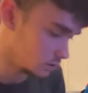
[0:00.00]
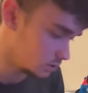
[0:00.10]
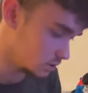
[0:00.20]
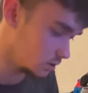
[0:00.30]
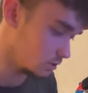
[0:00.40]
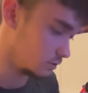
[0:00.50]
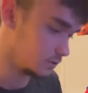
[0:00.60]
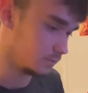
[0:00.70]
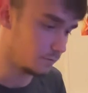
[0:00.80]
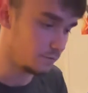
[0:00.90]
So that's
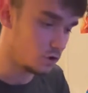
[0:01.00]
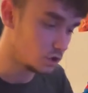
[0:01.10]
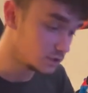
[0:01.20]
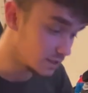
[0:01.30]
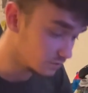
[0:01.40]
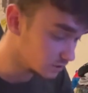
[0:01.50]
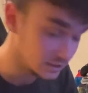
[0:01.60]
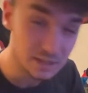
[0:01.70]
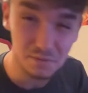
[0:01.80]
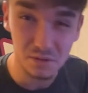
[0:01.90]
my first ever
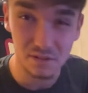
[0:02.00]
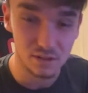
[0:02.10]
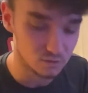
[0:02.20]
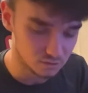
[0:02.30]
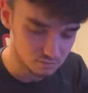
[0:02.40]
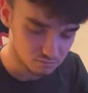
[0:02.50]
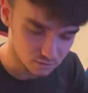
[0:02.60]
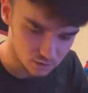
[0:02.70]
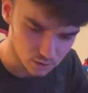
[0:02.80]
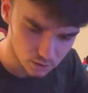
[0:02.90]
CPU installed.
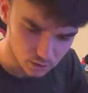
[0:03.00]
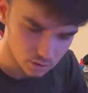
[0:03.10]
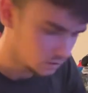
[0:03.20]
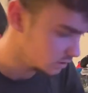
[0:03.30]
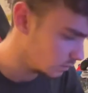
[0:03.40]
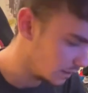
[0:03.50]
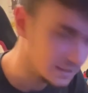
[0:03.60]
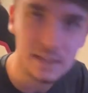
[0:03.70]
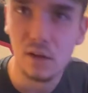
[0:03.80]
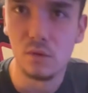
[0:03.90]
I don't know what that
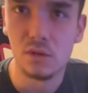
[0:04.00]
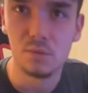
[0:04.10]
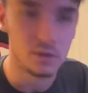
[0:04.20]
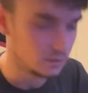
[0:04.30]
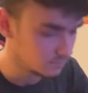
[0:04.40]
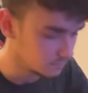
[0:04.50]
sound was, but